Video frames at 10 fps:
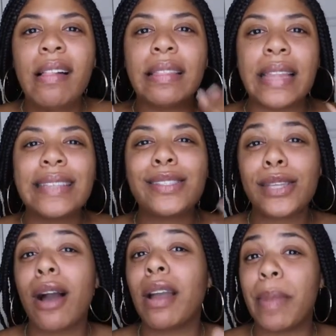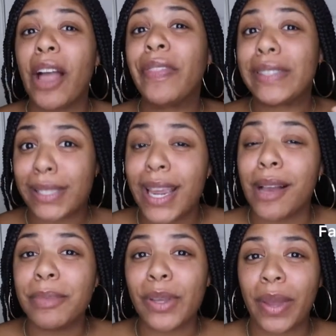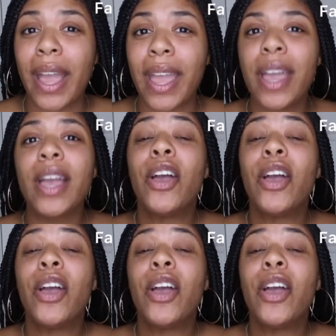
let's talk about the steps, okay?